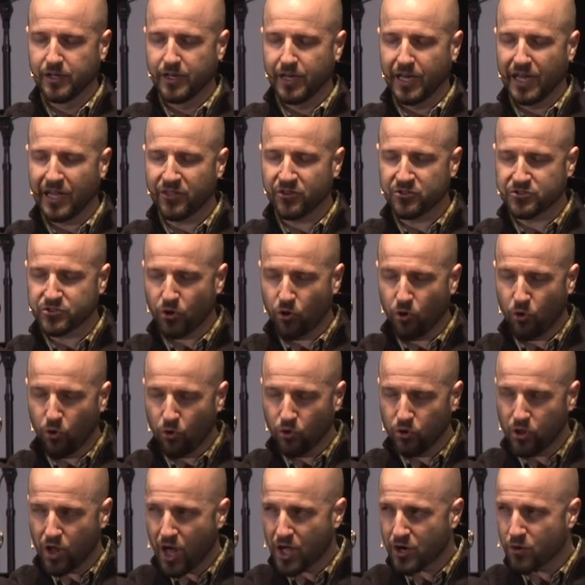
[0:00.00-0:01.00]
And there's a
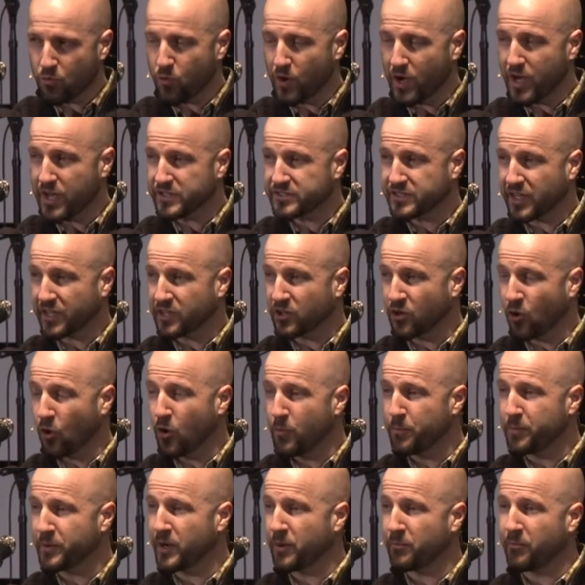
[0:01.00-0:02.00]
whole lot of ways I can
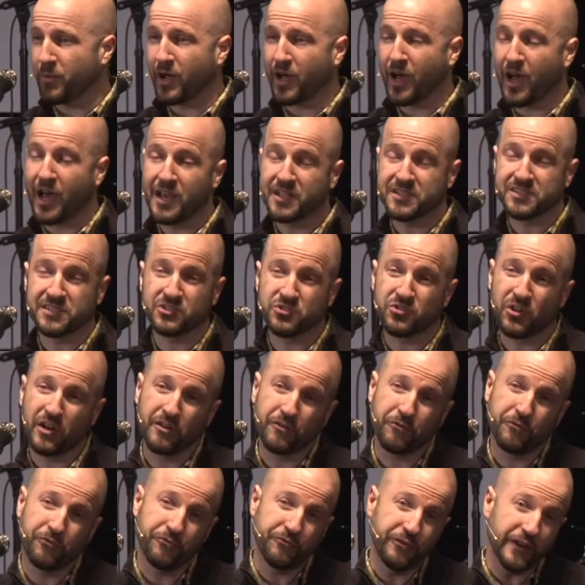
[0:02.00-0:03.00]
open up my eyes and try
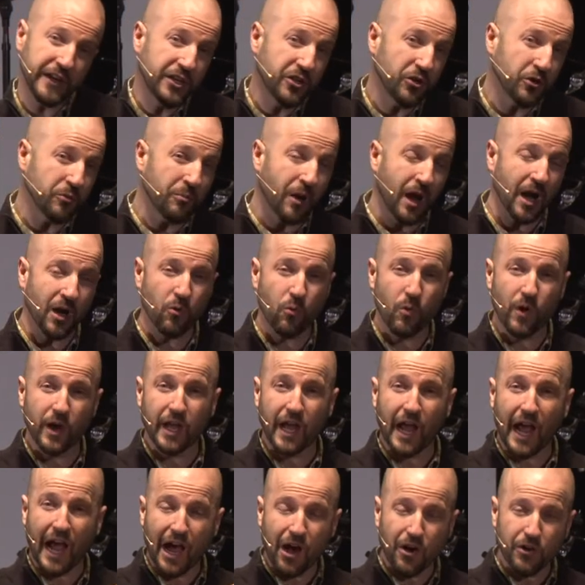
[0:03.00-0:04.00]
and figure my way
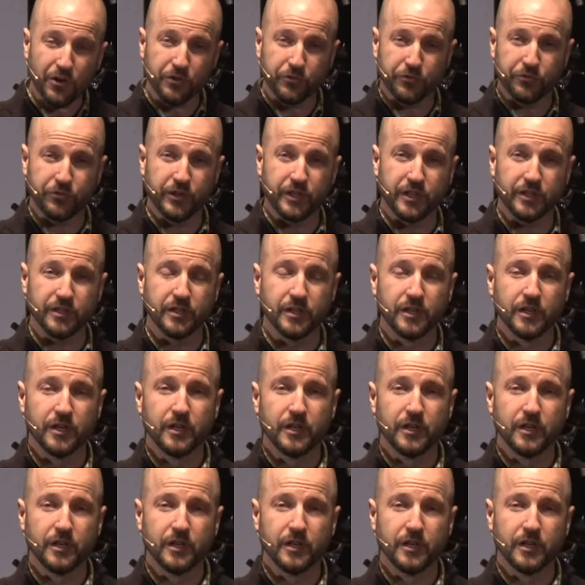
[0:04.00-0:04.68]
out of it,